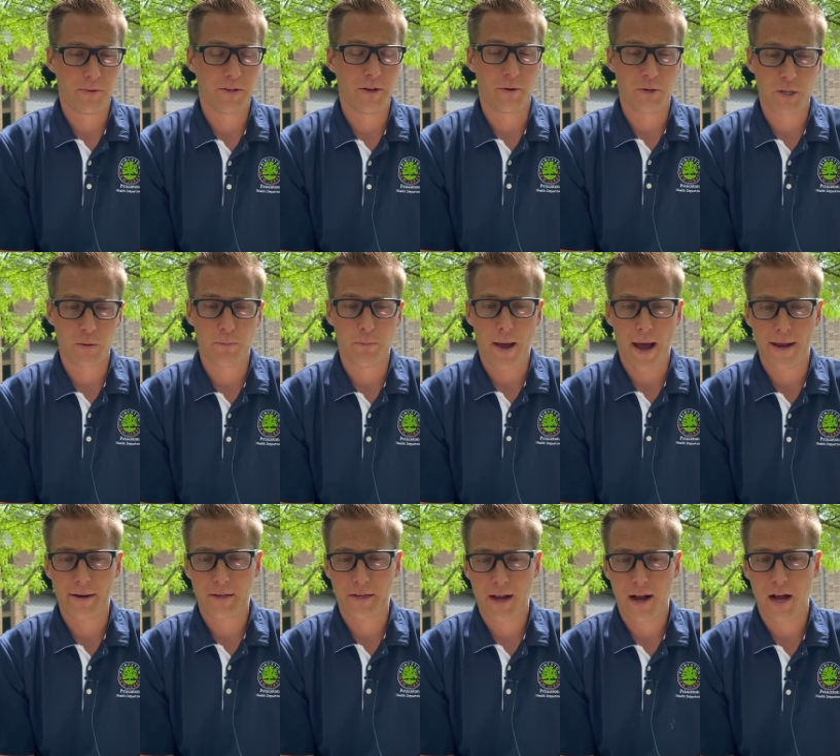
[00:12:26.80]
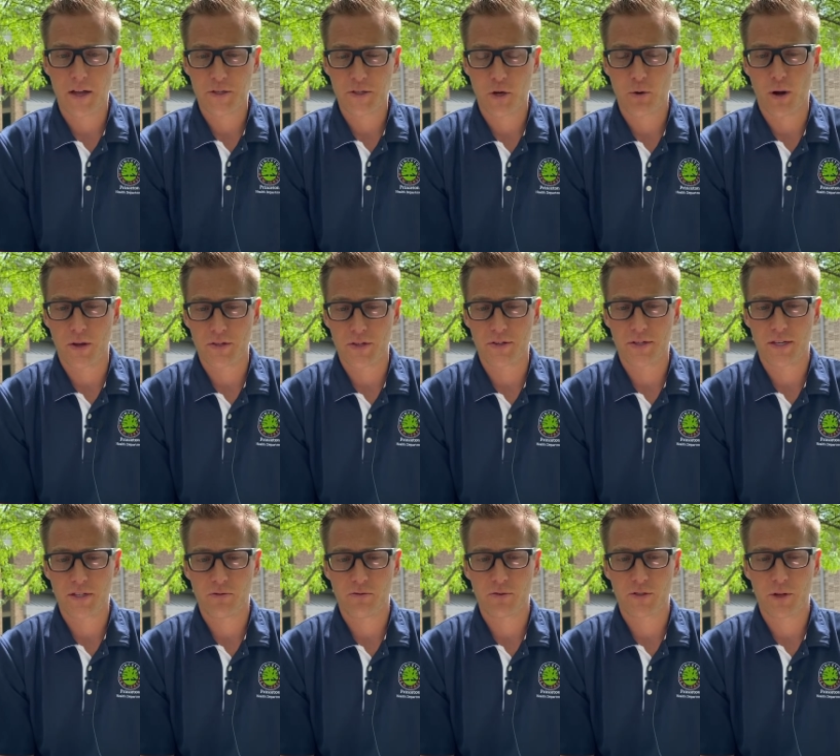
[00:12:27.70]
some bad consequences
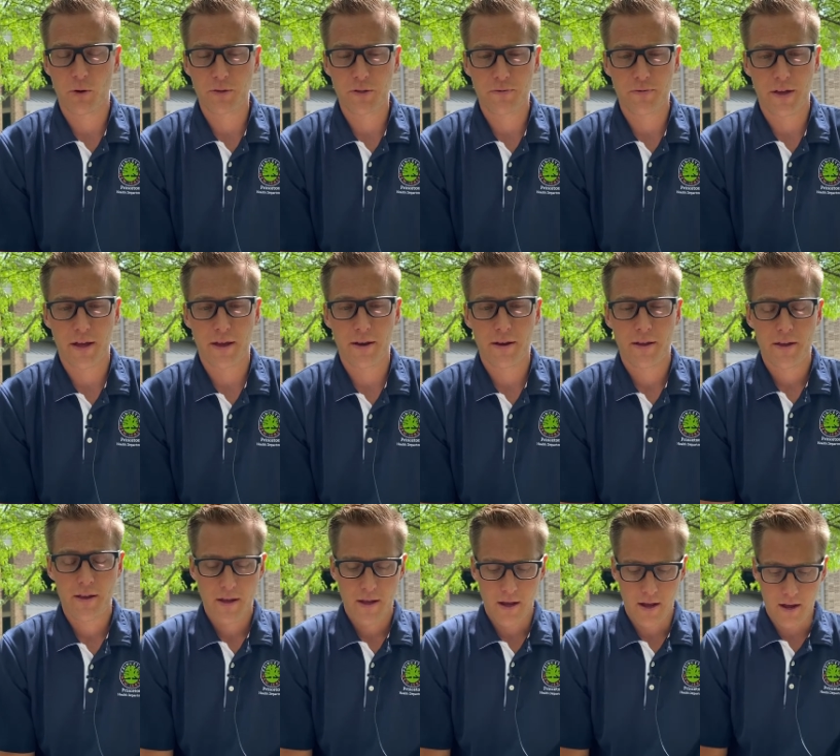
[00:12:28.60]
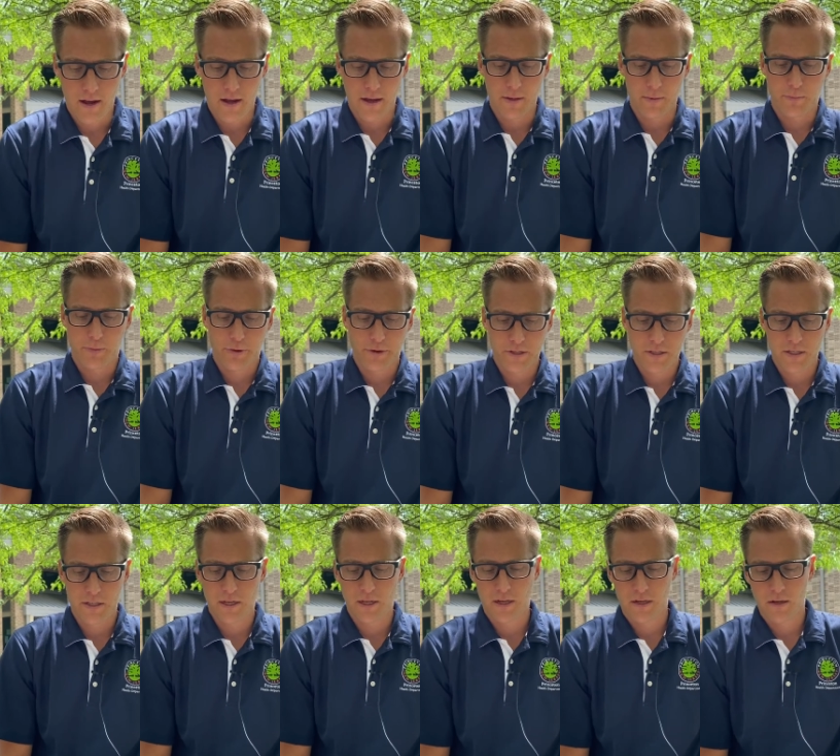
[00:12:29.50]
as a result of that. In
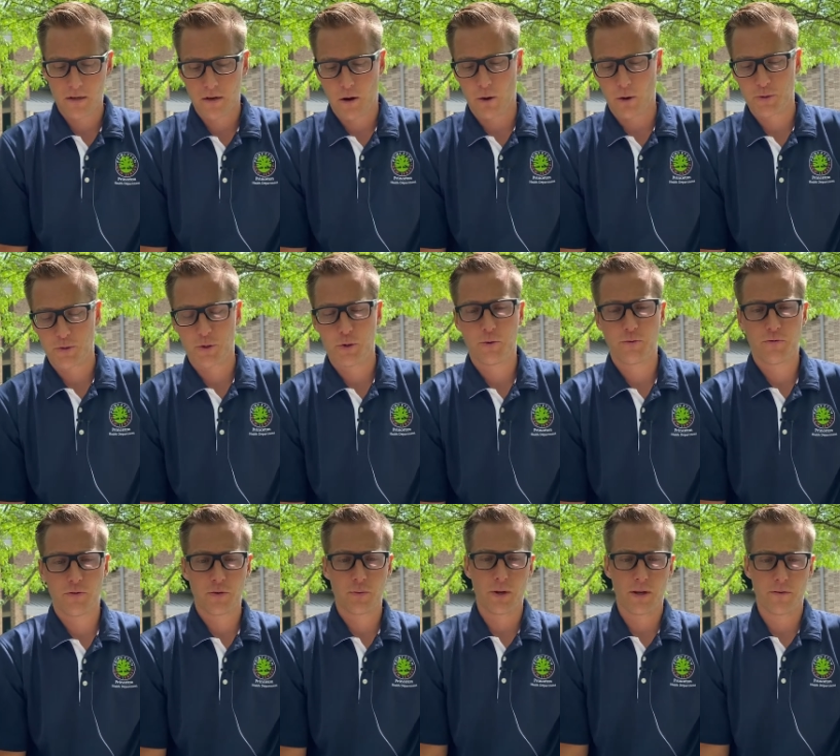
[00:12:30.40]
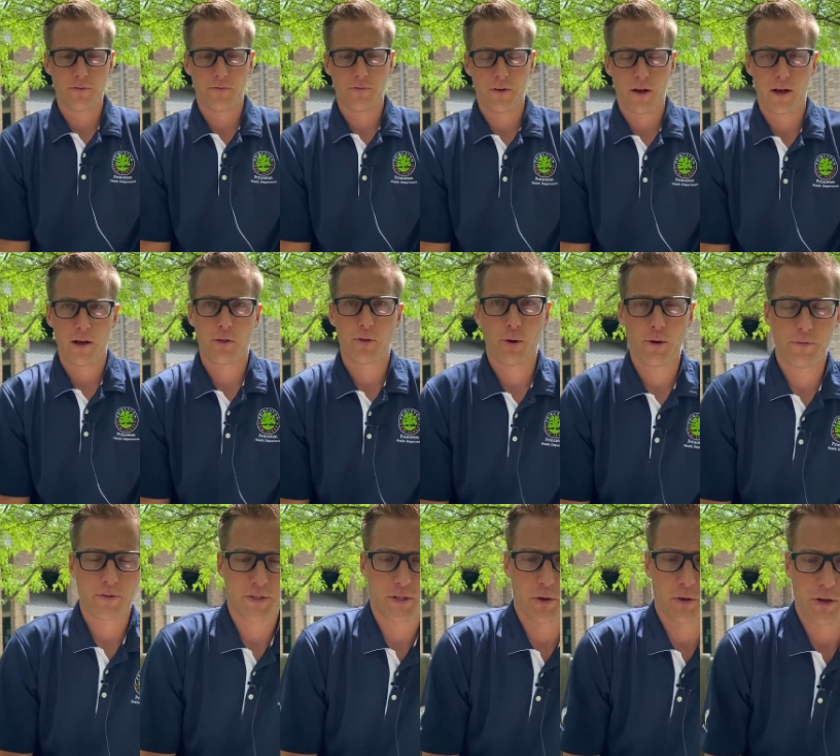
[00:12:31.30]
Princeton, we have 3
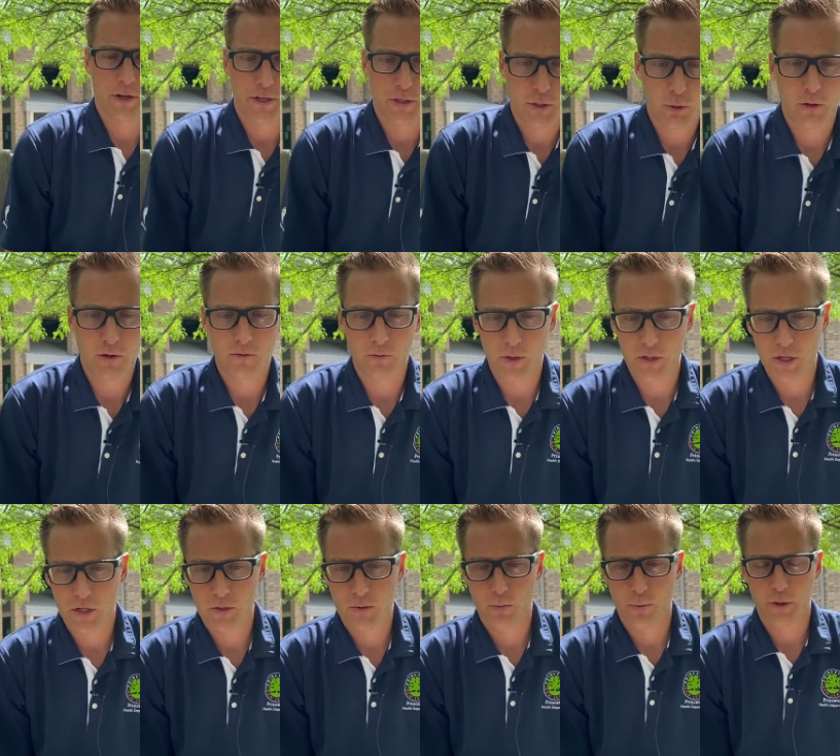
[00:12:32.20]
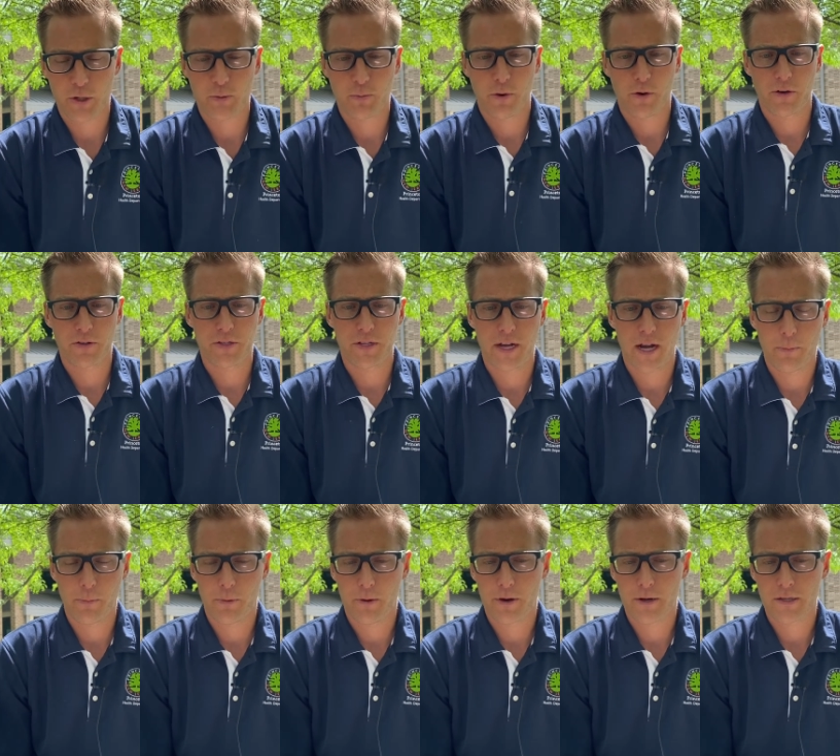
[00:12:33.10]
facilities, 2 of which were experiencing
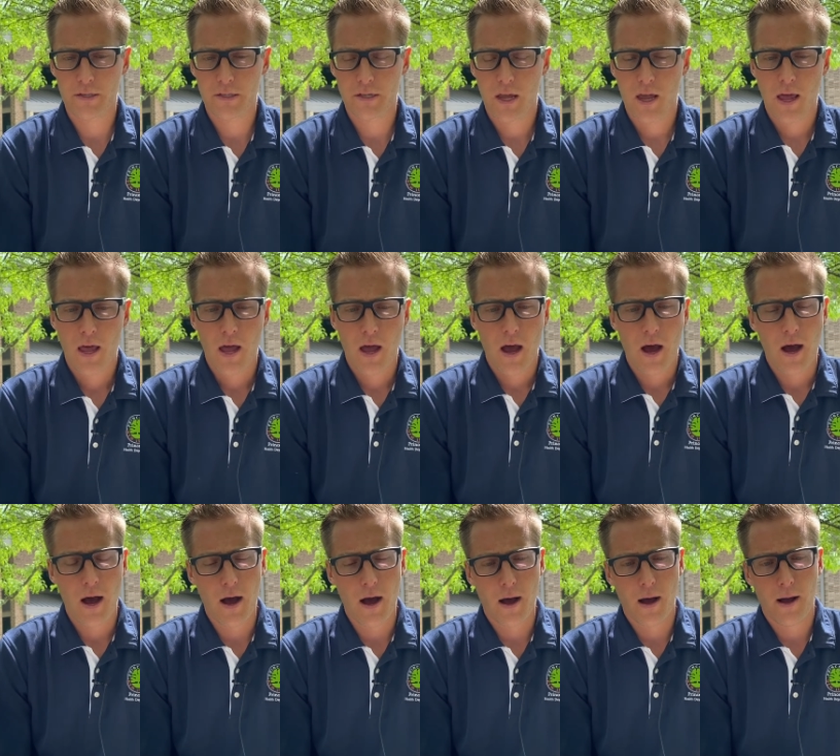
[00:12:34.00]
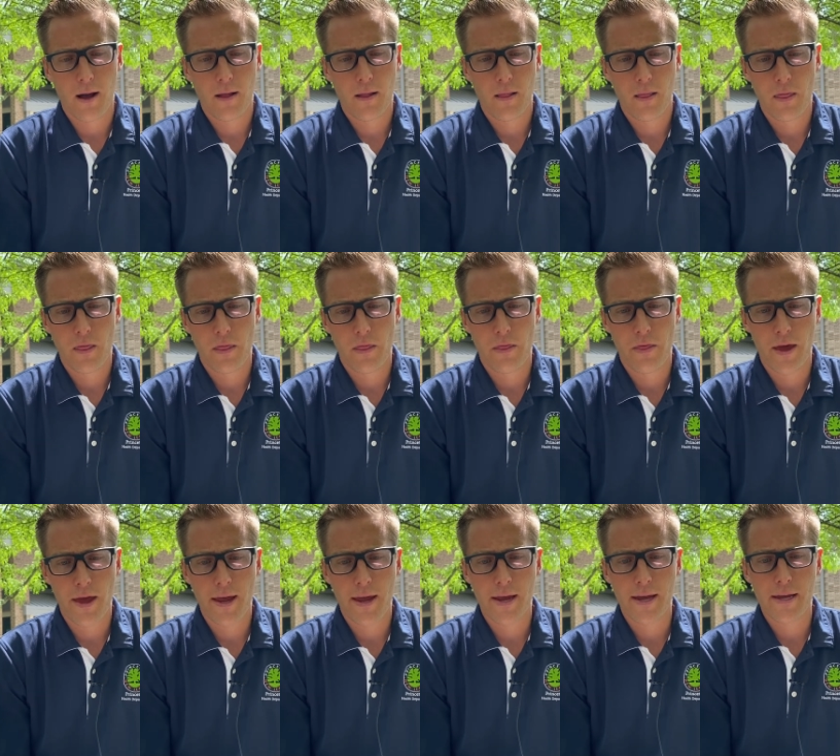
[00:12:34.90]
outbreaks.
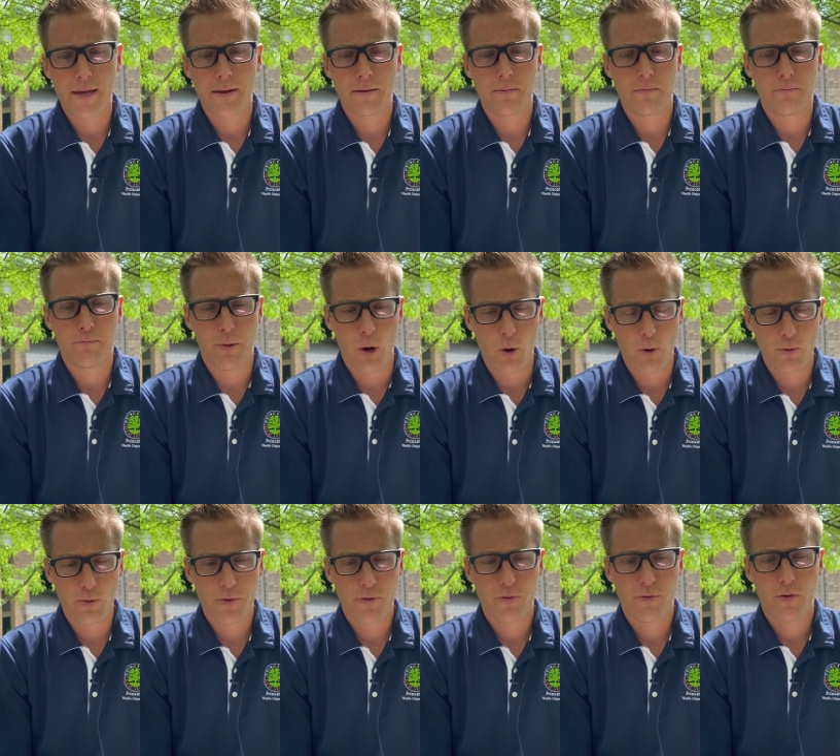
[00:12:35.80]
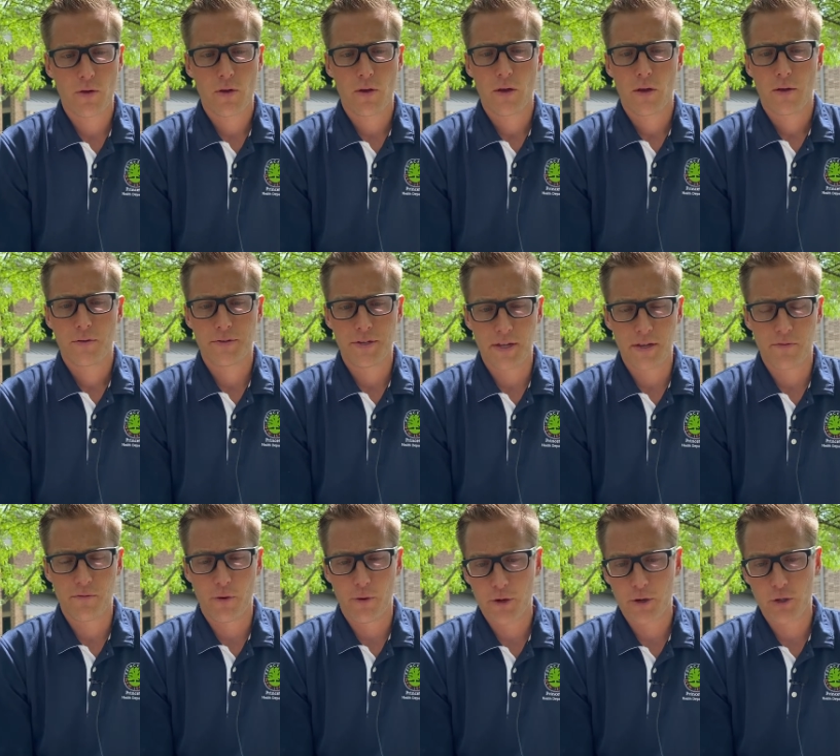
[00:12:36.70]
They both did a
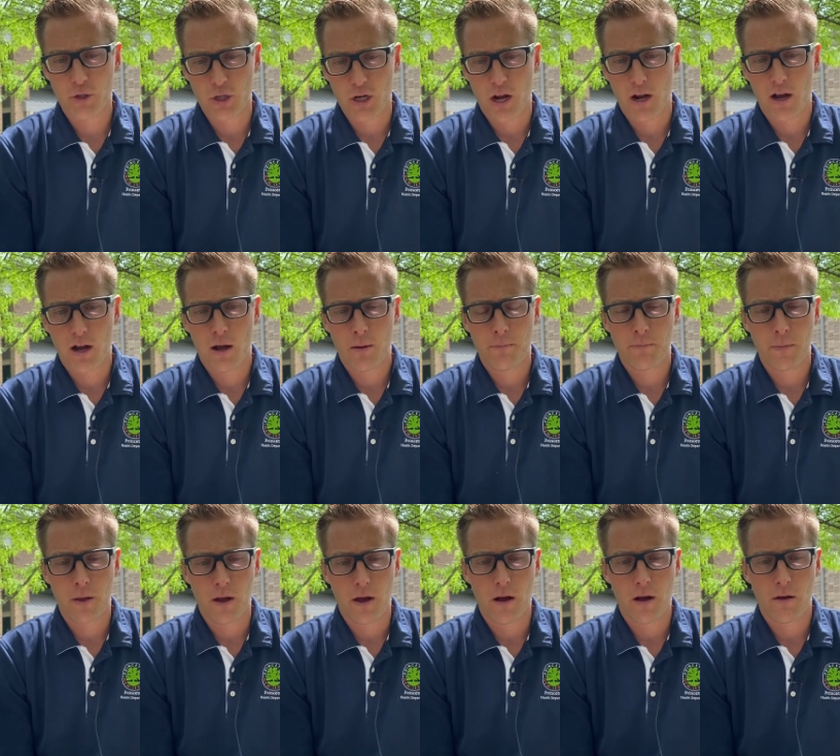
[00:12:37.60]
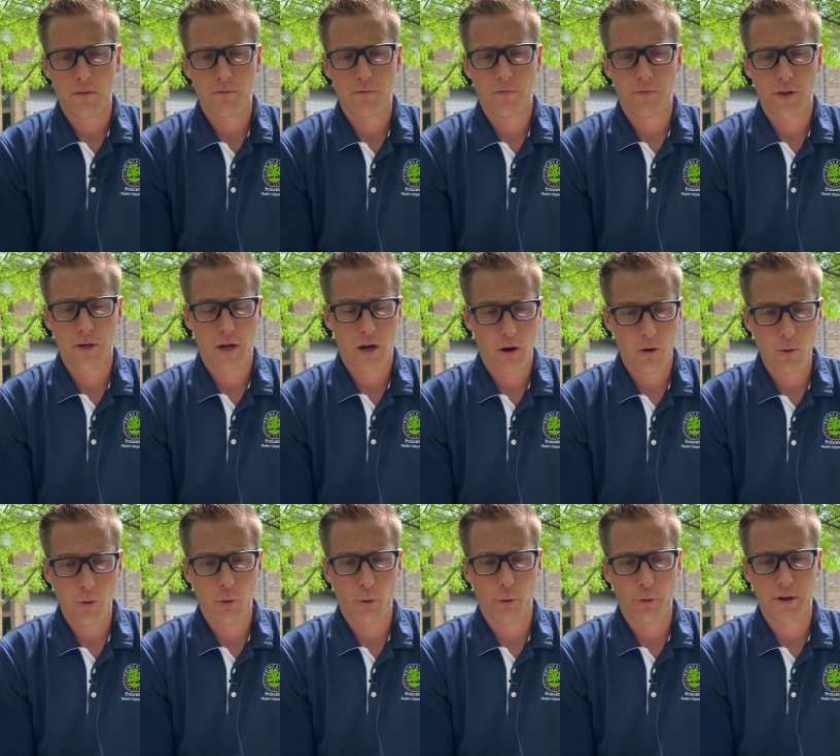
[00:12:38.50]
very good job of the
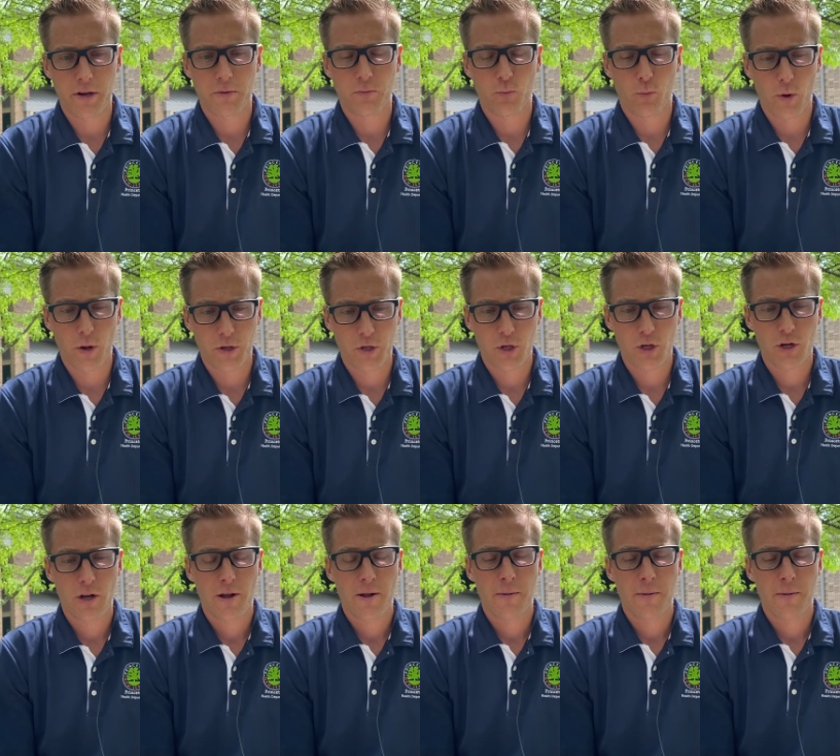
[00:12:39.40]
cohorting, which